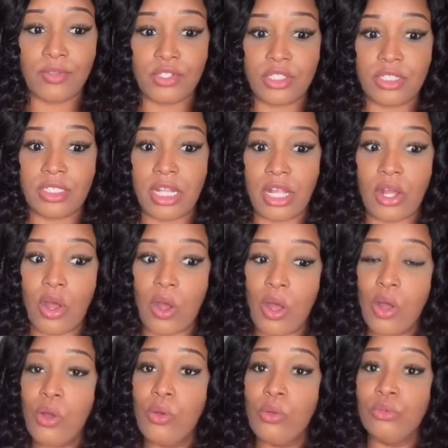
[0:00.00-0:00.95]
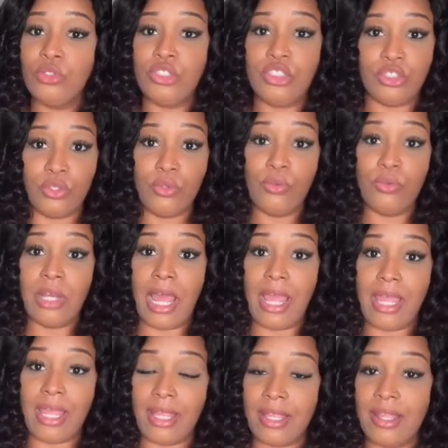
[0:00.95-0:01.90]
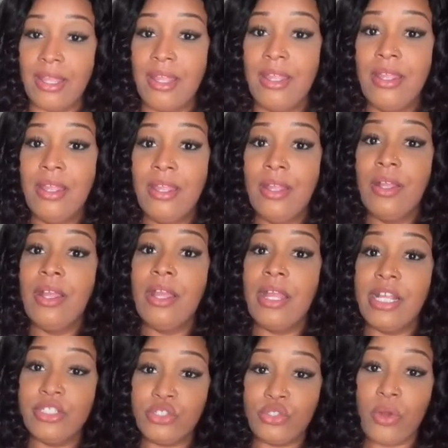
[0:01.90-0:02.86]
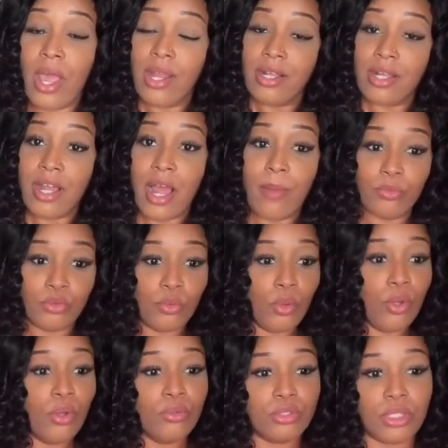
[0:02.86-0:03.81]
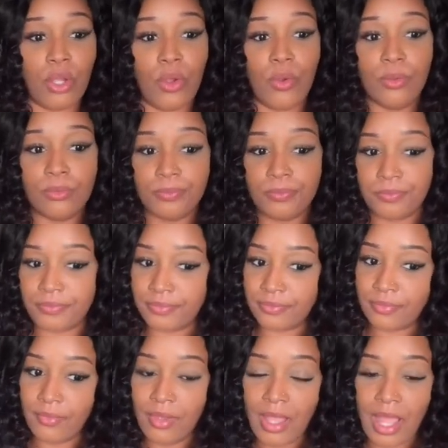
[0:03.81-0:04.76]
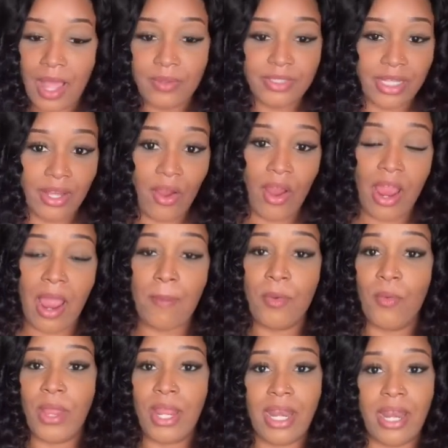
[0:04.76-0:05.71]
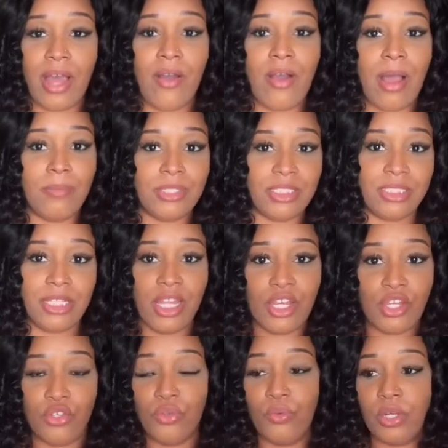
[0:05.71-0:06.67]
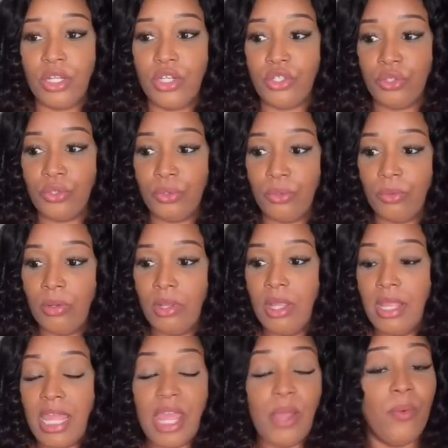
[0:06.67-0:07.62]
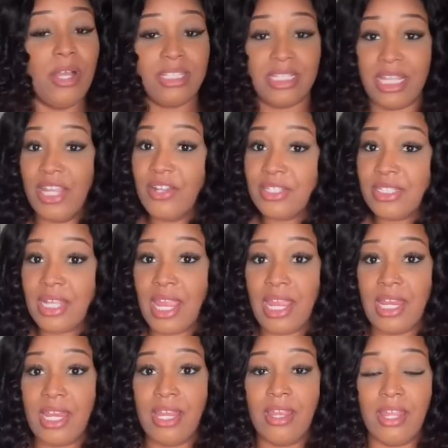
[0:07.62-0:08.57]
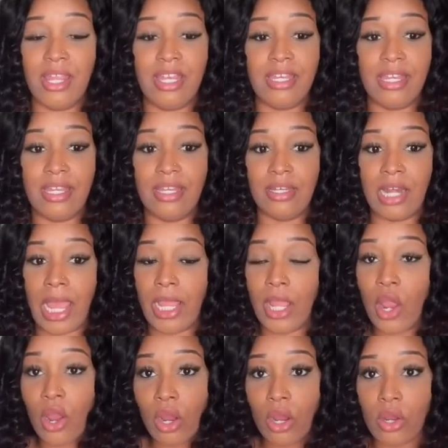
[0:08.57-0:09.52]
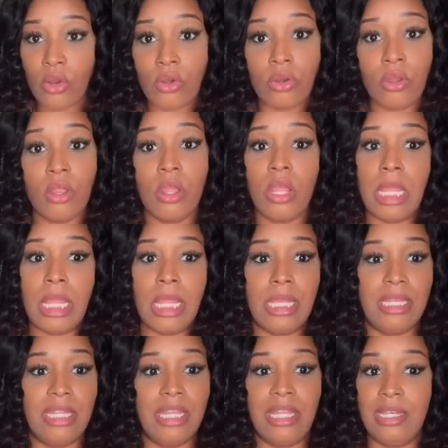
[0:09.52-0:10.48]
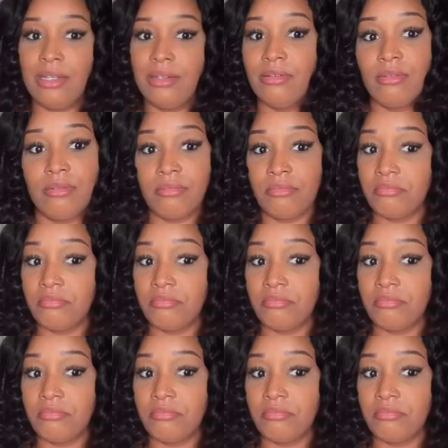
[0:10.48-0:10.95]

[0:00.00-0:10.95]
was just like, oh shoot, like it's trying to come through. So I was like, all right, I'm gonna wait it out. I'm gonna just let it do what it do. It wasn't irritating. It didn't like hurt. It